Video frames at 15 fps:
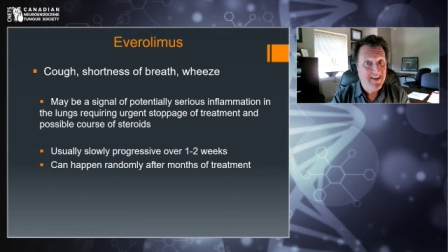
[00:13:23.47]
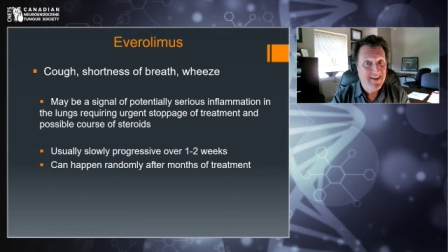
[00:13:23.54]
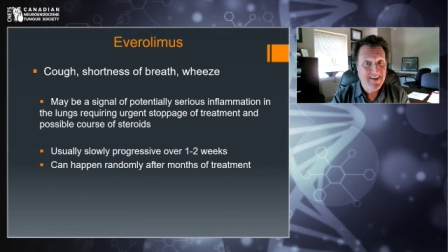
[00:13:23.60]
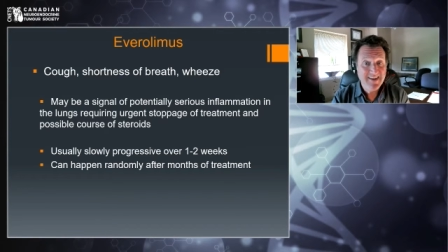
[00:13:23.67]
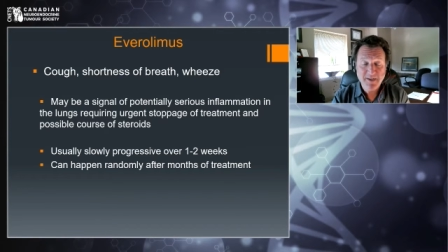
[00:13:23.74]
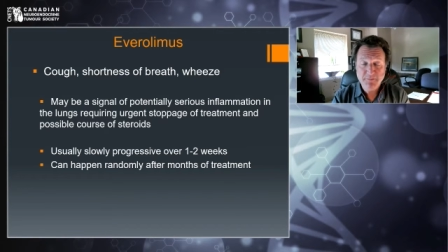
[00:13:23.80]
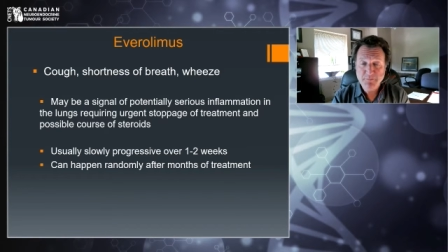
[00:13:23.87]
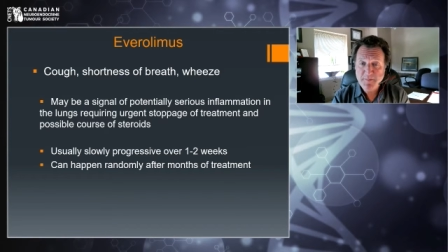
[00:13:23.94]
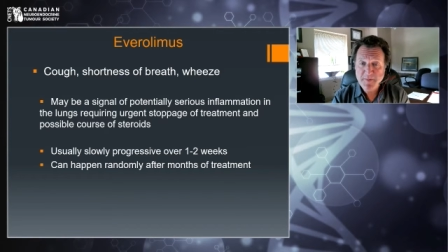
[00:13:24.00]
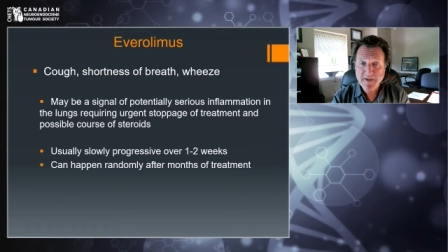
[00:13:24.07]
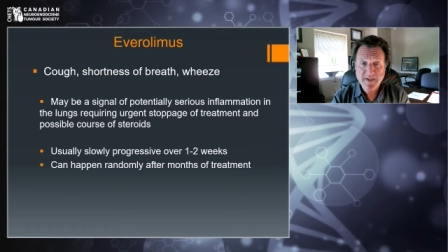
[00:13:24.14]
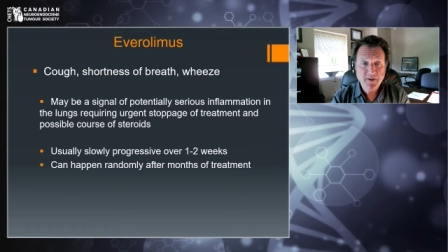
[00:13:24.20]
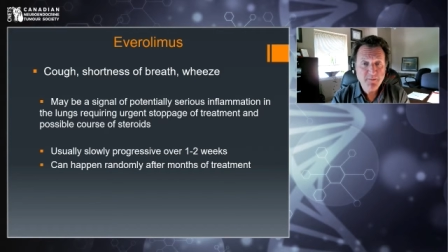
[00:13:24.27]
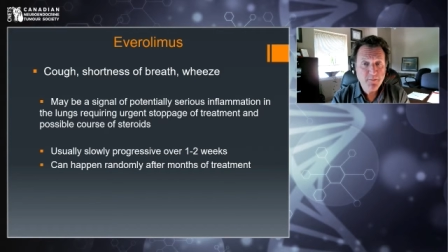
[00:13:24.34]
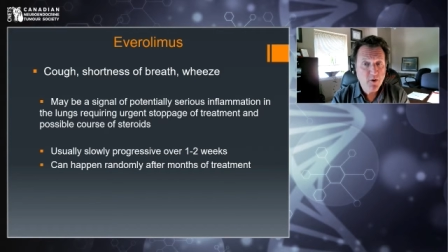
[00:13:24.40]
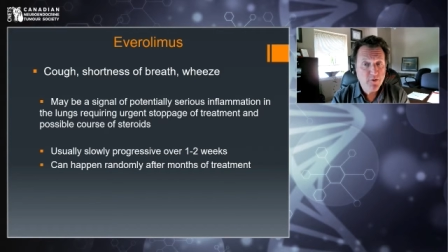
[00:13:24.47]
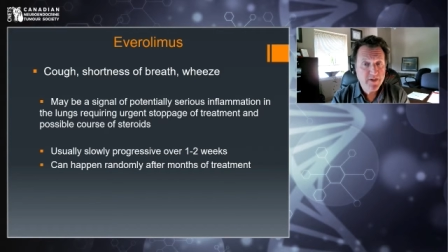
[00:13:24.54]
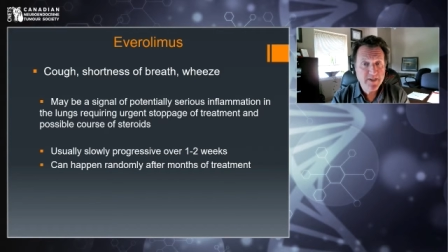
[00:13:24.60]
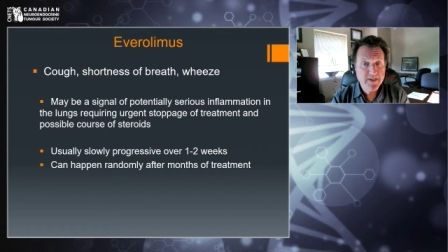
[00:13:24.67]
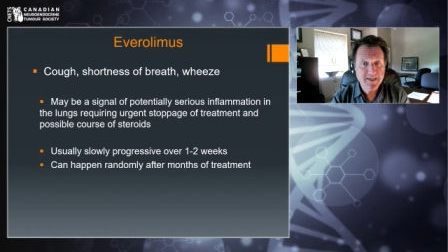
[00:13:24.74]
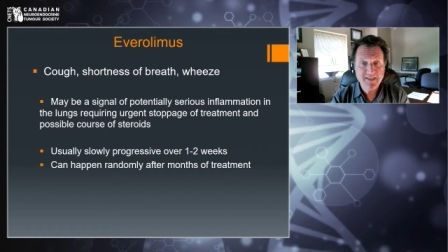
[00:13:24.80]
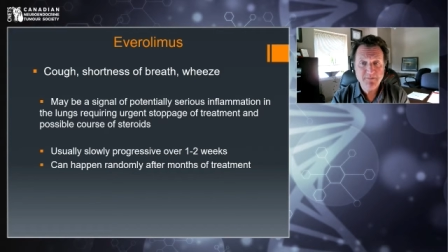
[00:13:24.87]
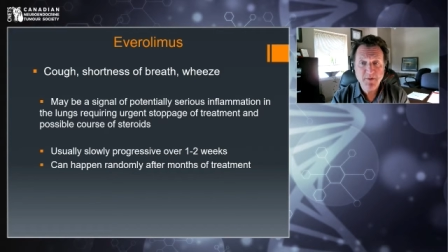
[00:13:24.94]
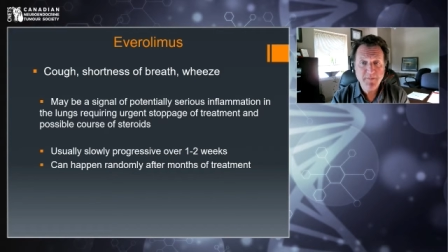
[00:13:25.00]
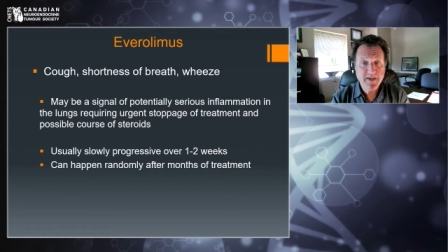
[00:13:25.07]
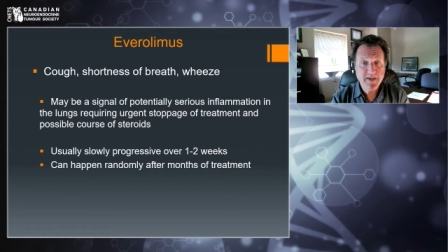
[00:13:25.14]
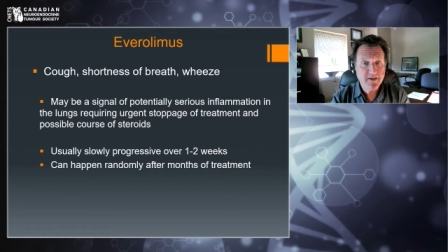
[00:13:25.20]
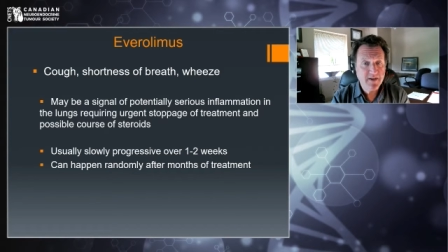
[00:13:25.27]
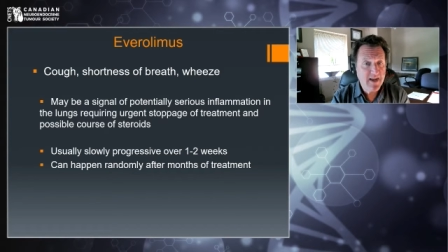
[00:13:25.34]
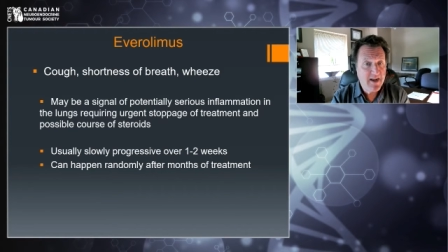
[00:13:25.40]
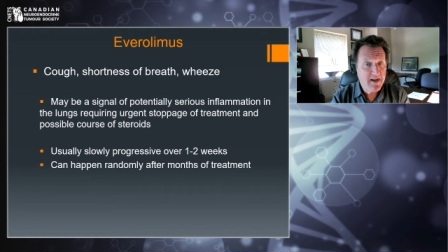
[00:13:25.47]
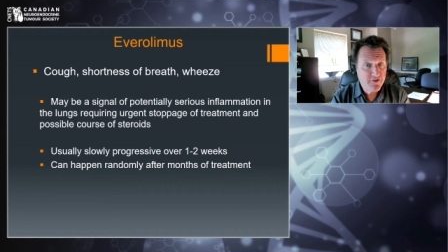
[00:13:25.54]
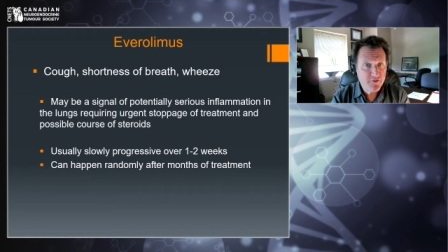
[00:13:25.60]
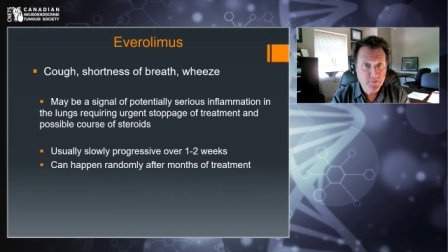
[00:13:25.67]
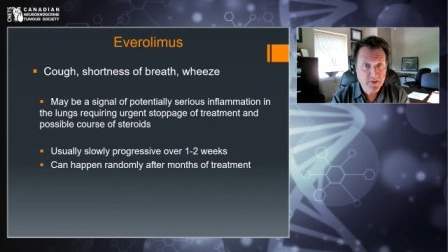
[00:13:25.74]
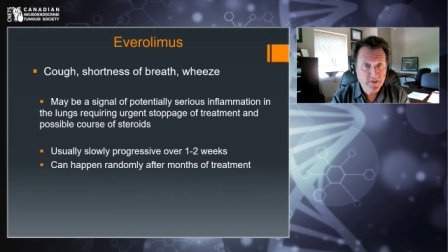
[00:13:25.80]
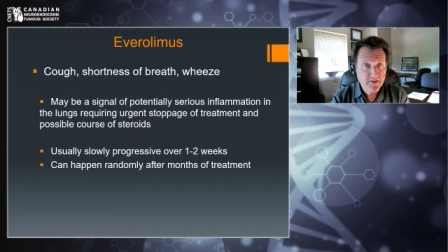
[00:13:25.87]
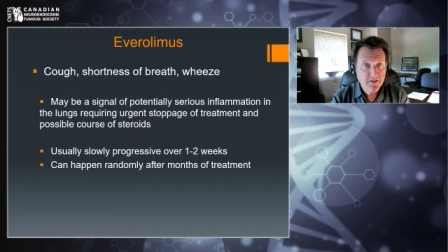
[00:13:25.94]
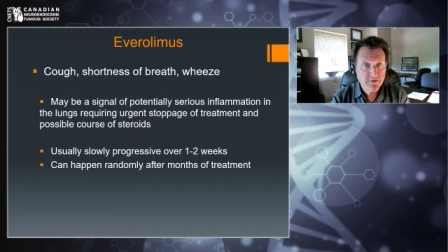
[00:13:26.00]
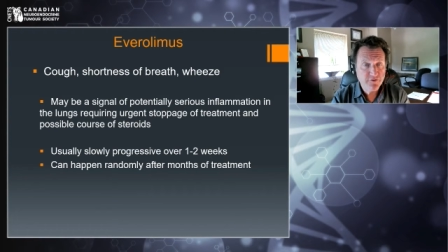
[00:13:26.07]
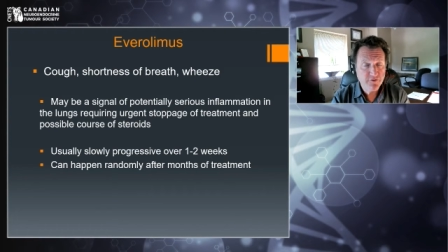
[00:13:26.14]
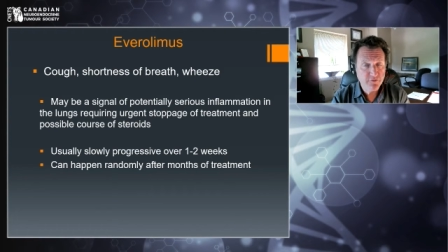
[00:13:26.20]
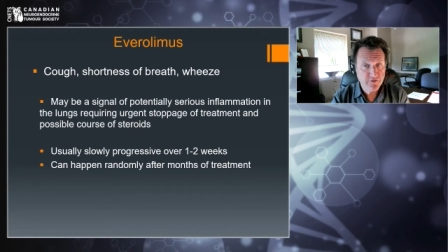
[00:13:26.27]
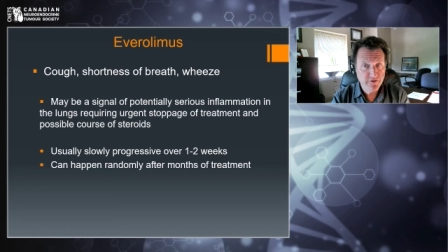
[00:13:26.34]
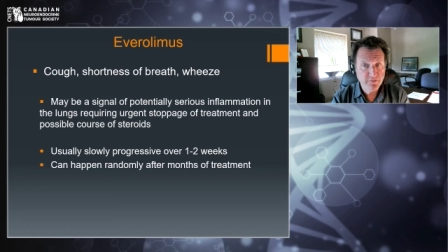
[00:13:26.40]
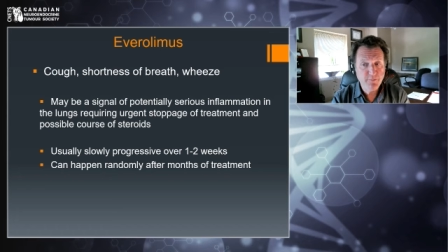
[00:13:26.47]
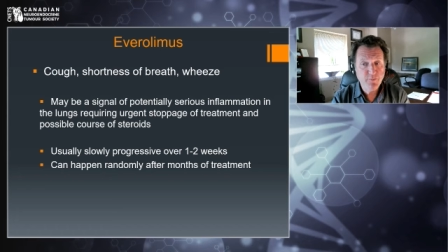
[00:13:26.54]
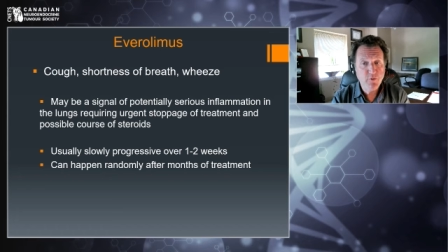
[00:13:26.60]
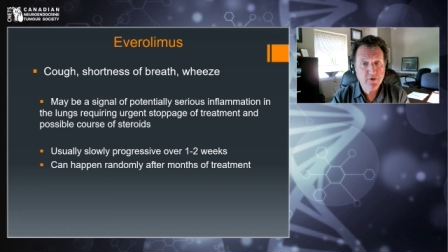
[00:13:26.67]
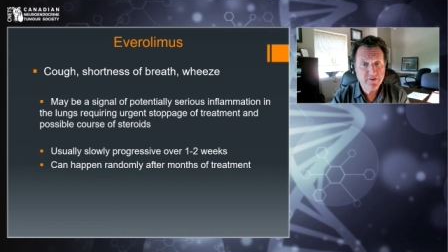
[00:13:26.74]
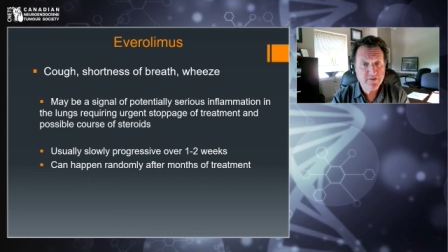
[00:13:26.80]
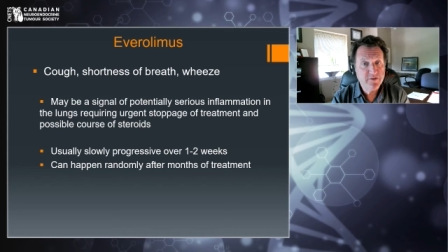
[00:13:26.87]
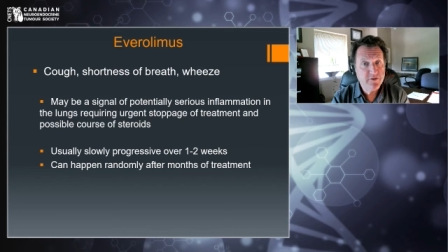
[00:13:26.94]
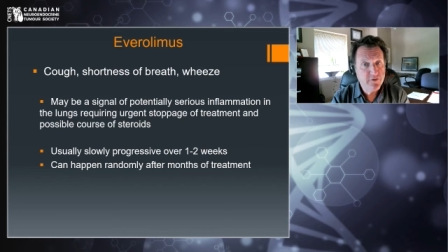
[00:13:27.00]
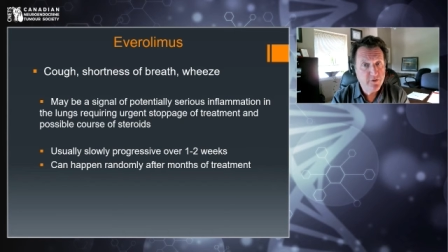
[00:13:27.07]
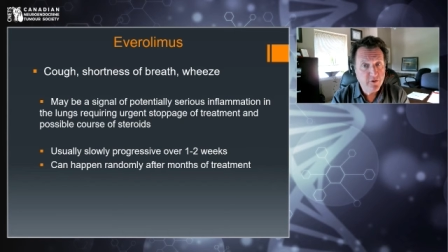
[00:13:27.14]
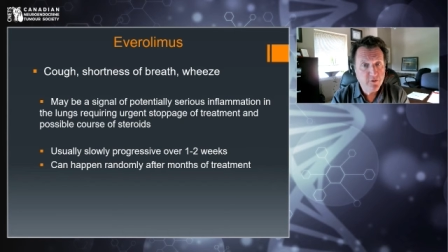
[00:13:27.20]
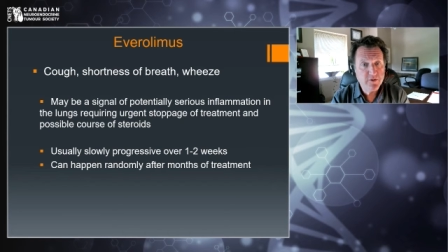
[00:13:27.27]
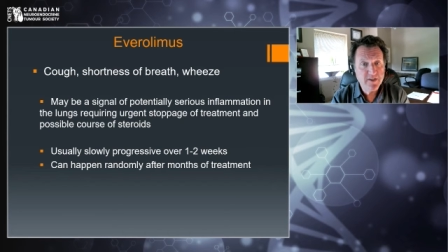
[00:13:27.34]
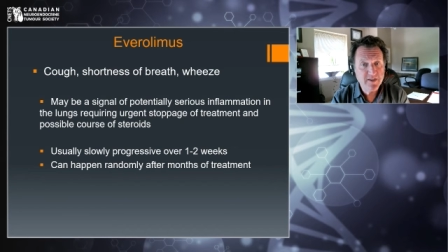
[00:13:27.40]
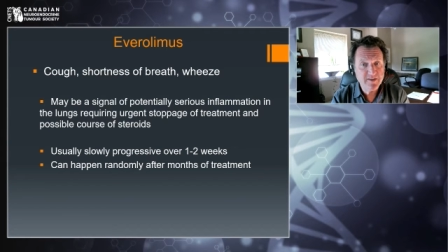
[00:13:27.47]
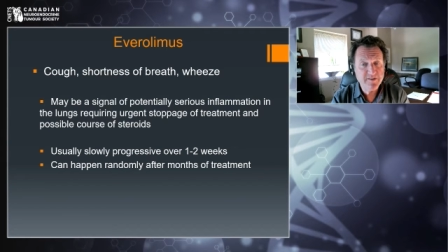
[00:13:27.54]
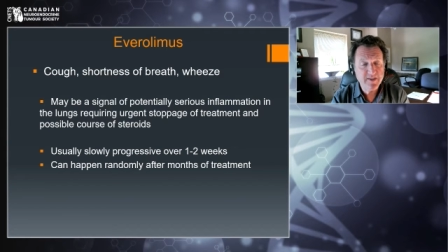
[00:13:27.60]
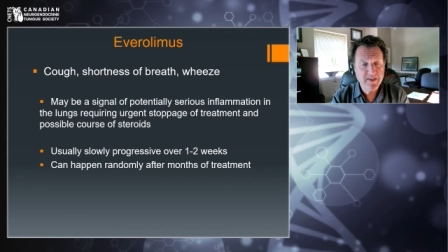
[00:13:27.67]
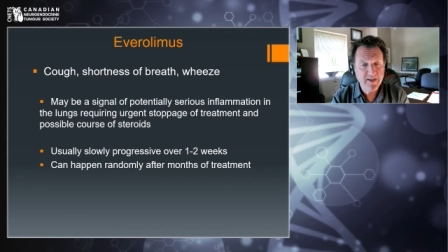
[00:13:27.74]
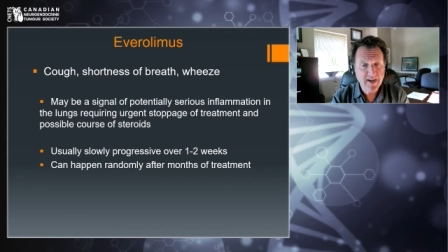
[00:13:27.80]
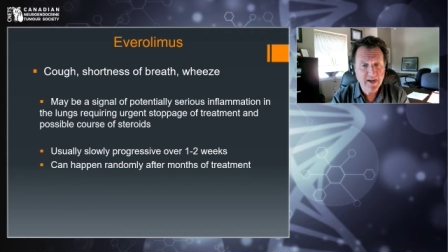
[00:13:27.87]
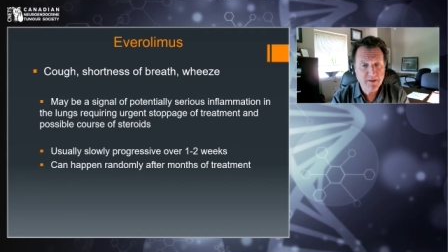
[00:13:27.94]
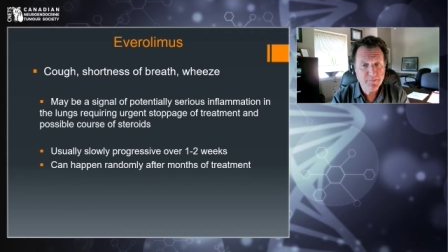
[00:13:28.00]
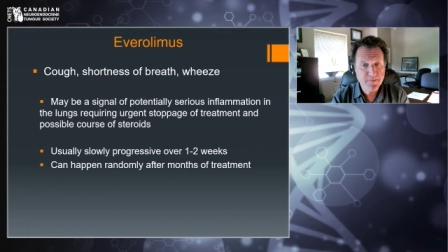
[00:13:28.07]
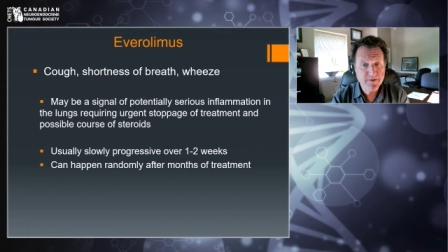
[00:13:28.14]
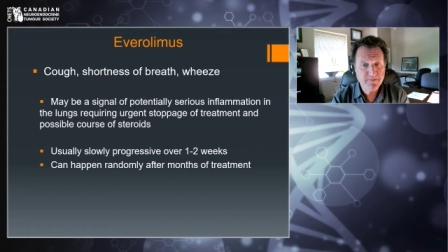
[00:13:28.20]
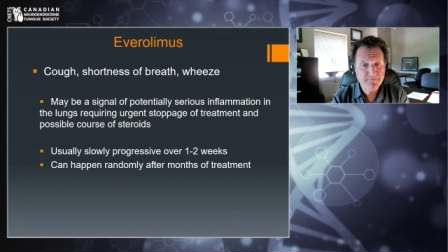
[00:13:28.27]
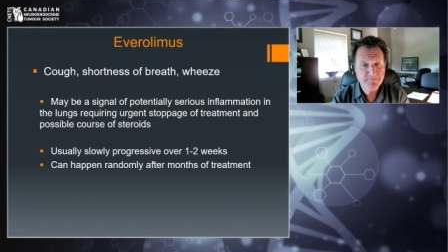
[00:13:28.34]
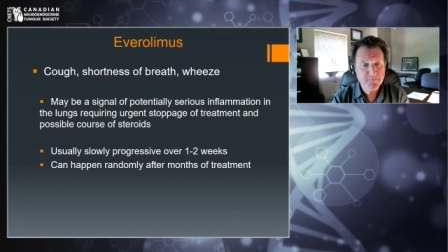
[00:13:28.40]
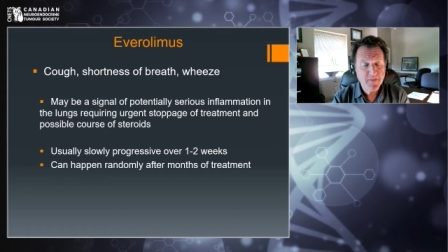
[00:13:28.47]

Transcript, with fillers: It can mimic pneumonia, it can mimic asthma. So it's important to know that this can happen.